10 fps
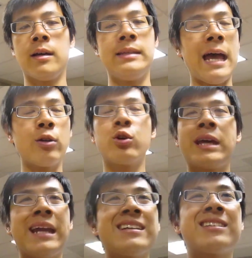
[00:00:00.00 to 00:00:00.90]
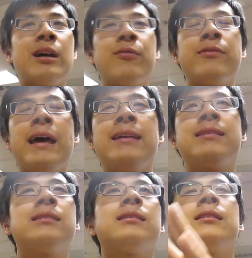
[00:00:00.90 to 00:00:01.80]
now they're getting stuff
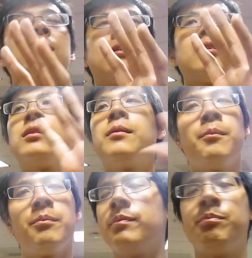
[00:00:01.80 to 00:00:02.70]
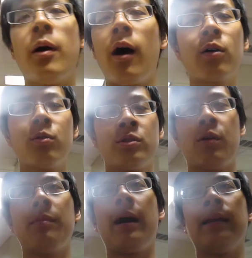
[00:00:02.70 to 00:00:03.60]
that boggles their
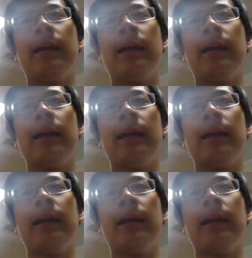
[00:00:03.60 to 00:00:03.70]
mind